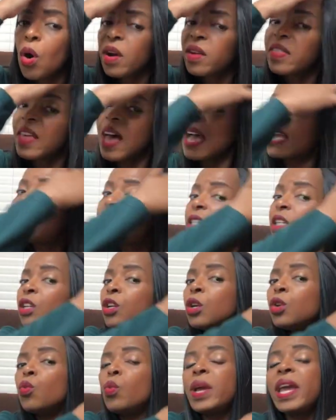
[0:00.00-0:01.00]
that
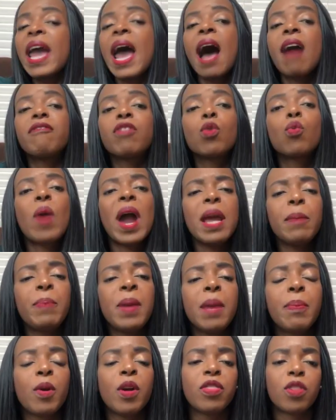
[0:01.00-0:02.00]
we have the right
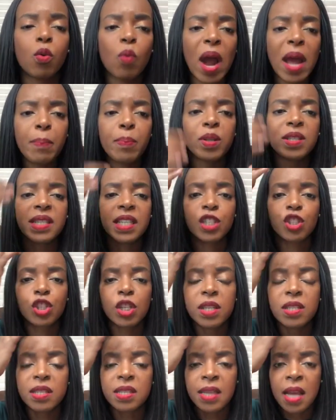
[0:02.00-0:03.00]
people in the right
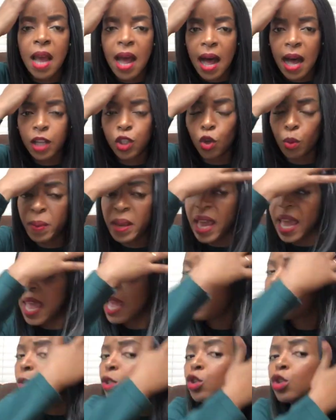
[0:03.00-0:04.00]
positions to be
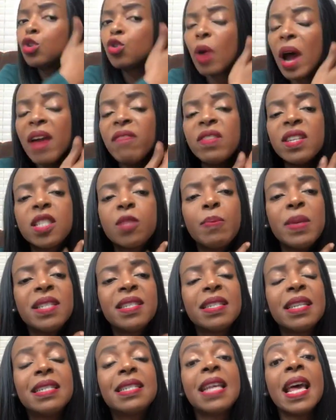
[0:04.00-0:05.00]
able to drive this
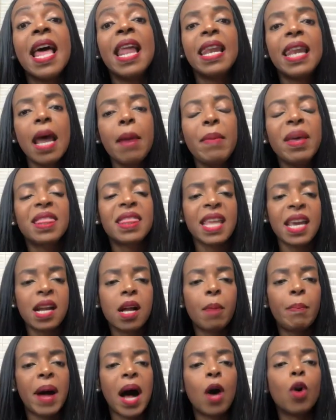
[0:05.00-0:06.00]
business. Let me think
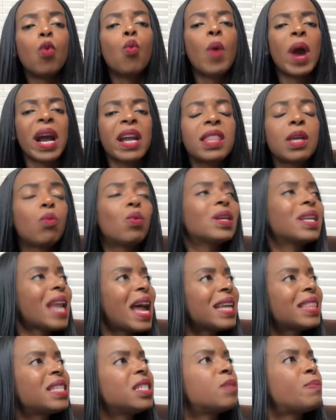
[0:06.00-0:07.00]
about where they would
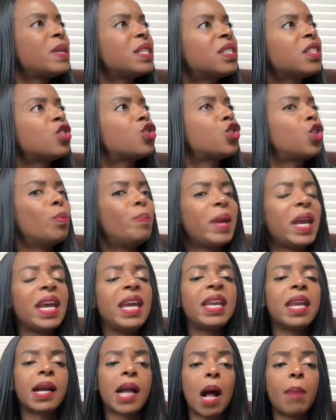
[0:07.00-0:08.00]
like this business to be
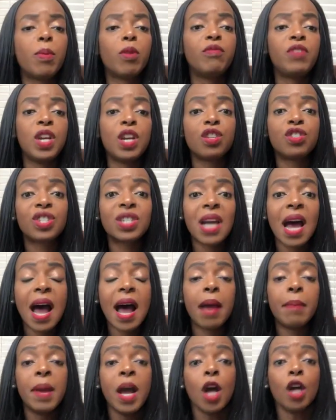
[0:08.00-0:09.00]
in a couple of years'
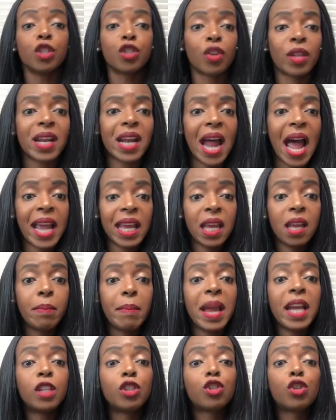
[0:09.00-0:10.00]
time so that I can
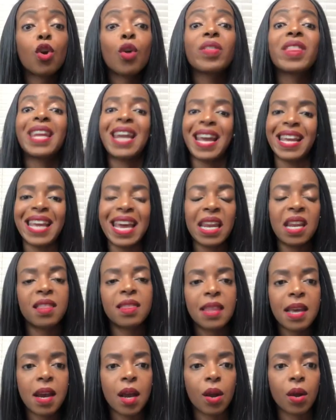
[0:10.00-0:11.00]
make sure that I get it
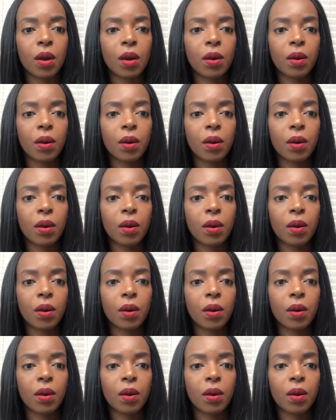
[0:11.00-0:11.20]
there.